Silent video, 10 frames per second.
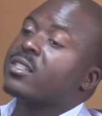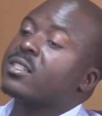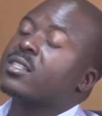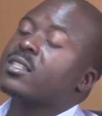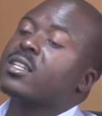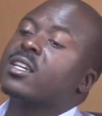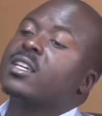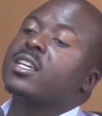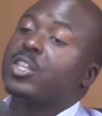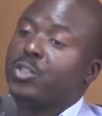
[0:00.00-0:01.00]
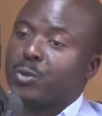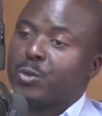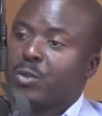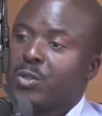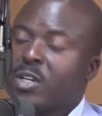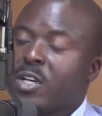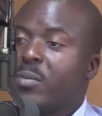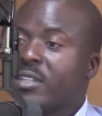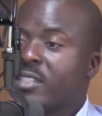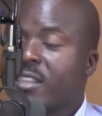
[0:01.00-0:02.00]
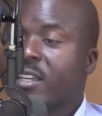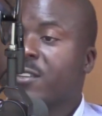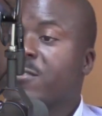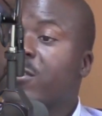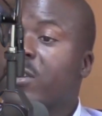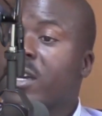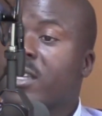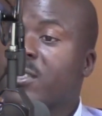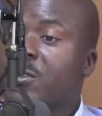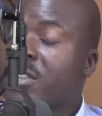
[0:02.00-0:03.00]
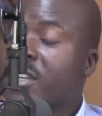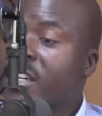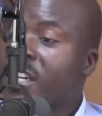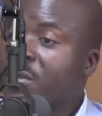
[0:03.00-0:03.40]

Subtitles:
issue, but rather it focuses on the crime itself,